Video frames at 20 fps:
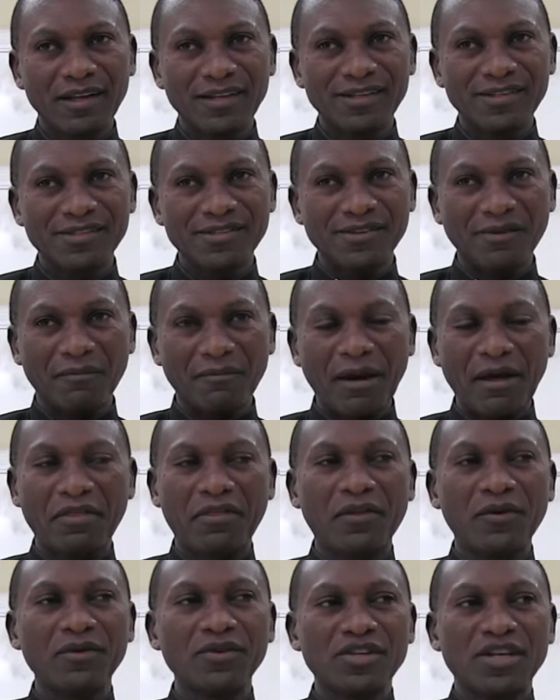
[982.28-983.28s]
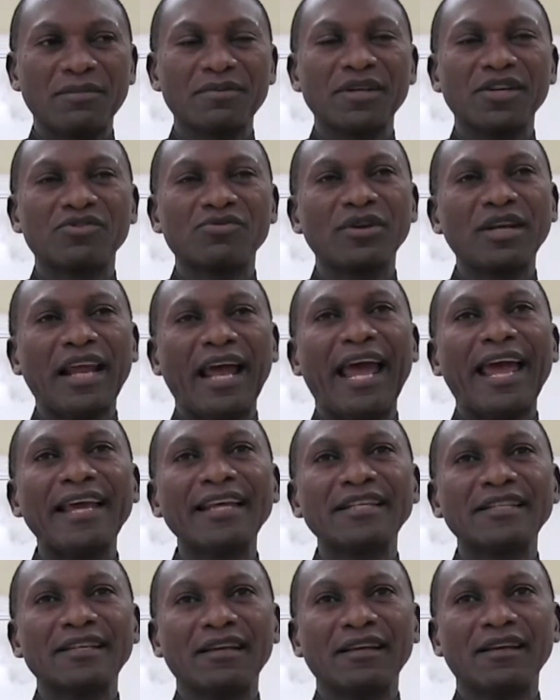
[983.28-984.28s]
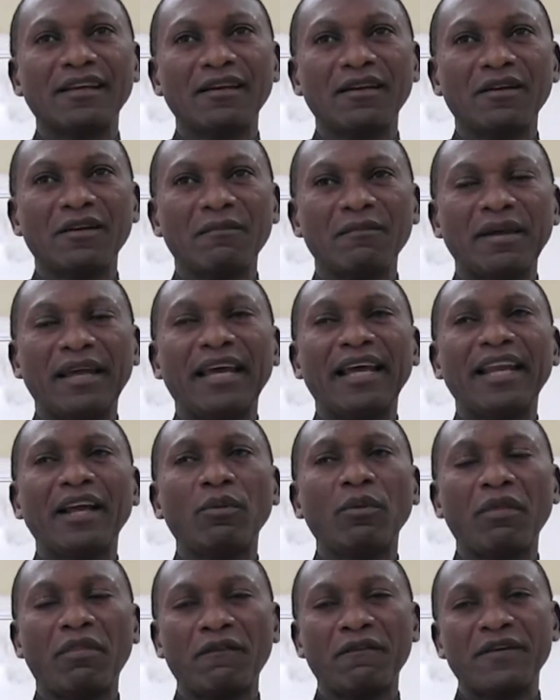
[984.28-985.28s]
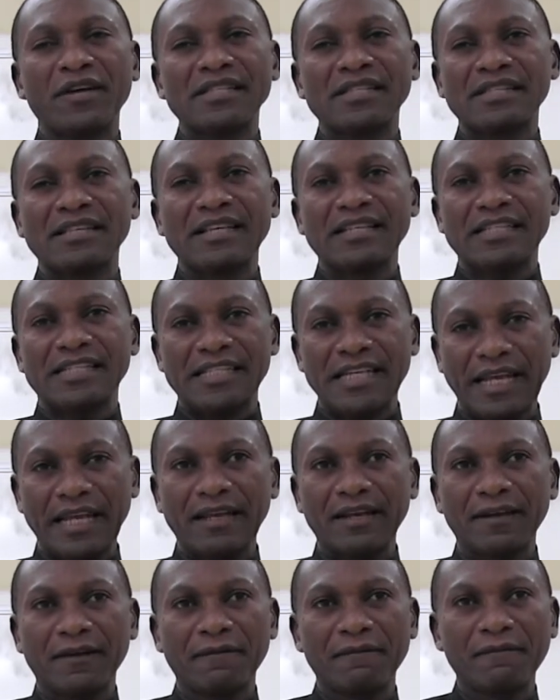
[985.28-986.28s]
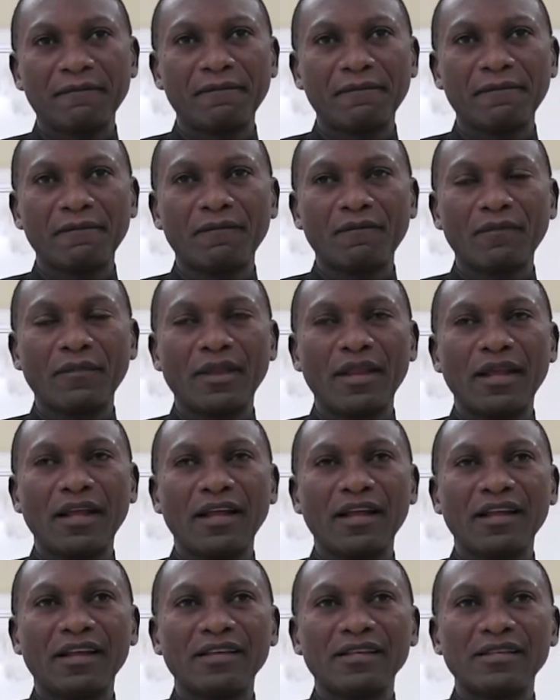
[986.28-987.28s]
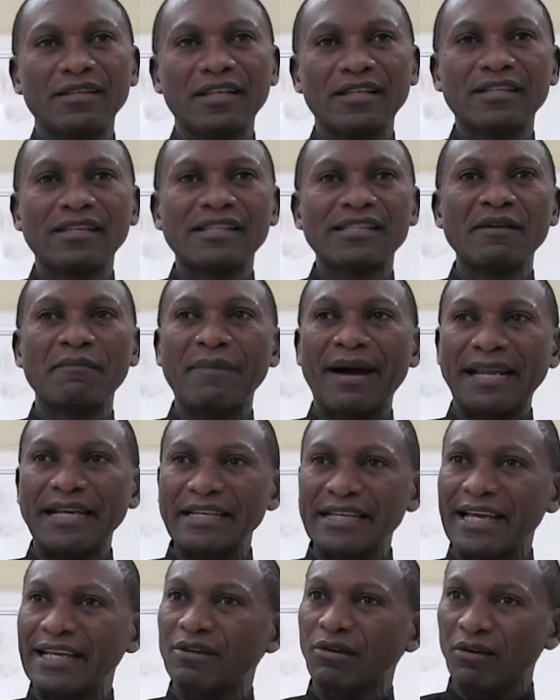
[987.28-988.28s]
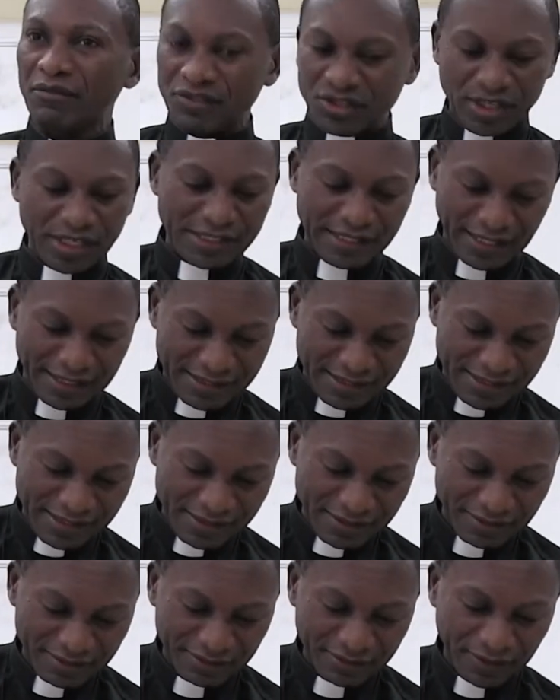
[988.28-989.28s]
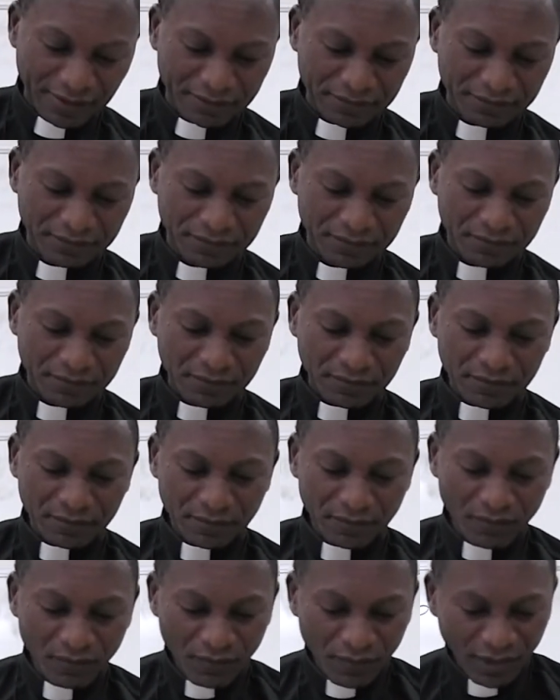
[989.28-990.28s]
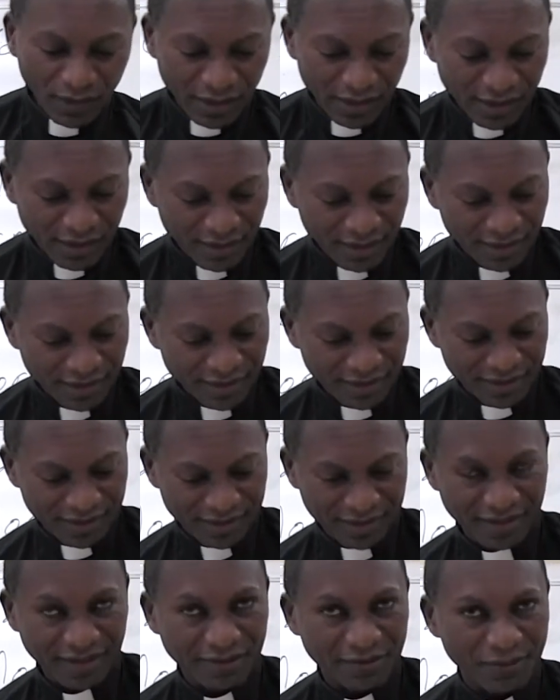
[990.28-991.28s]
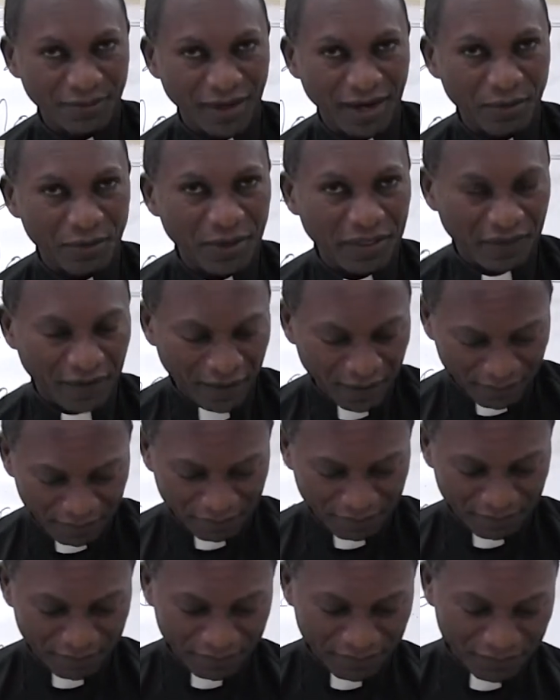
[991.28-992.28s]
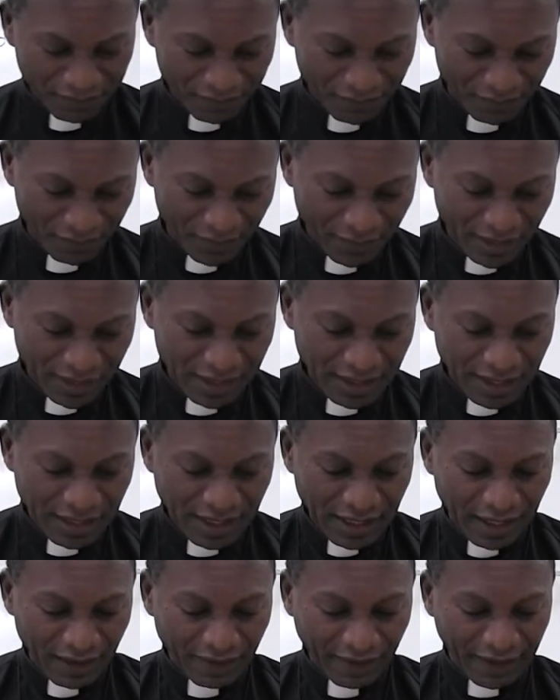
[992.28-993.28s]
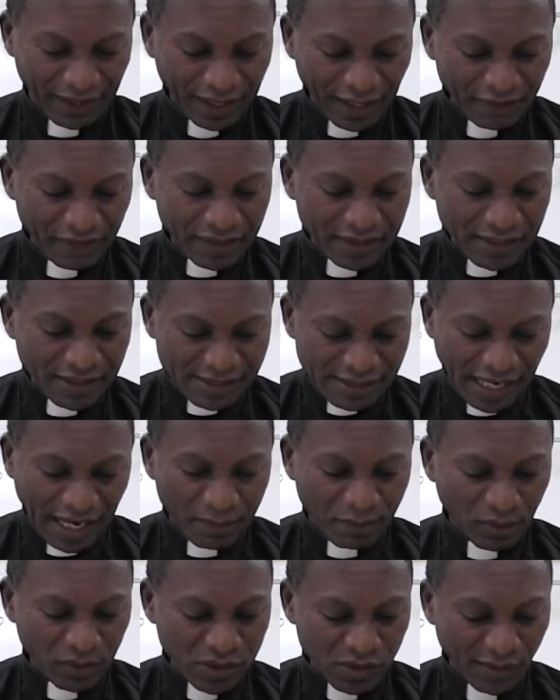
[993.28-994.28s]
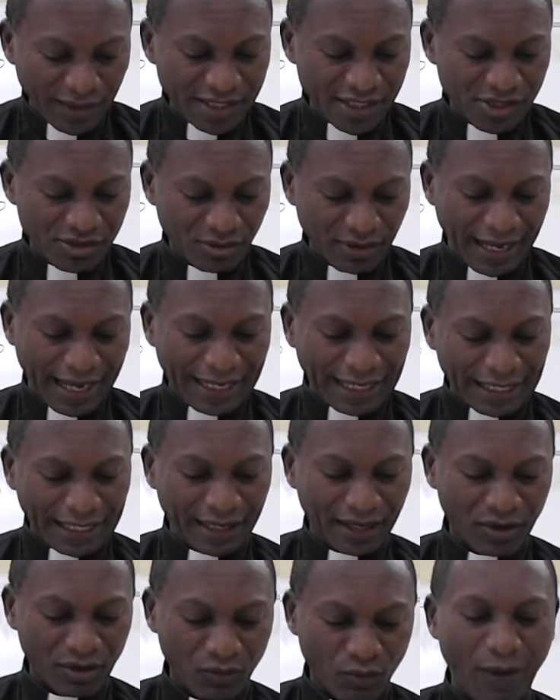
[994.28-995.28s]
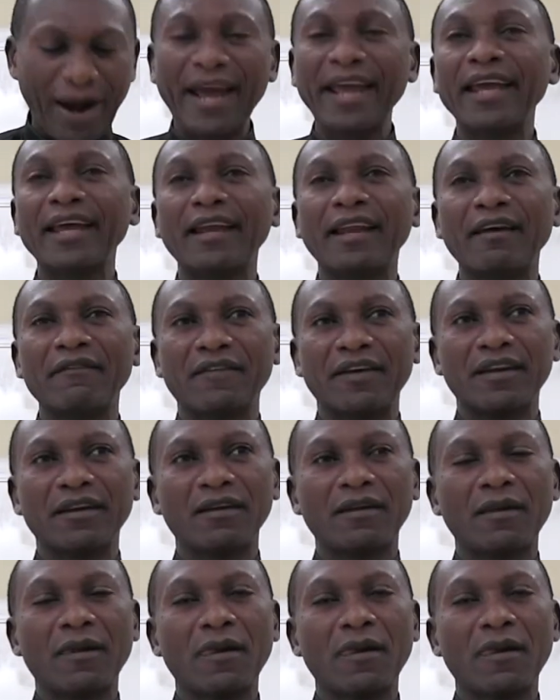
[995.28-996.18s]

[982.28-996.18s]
So, Matthew chapter 28, beginning with verse 16. This is the mandate of Jesus. Okay? Hmm? Are we there? Yep. Yeah. The 11 disciples went to Galilee. Why 11?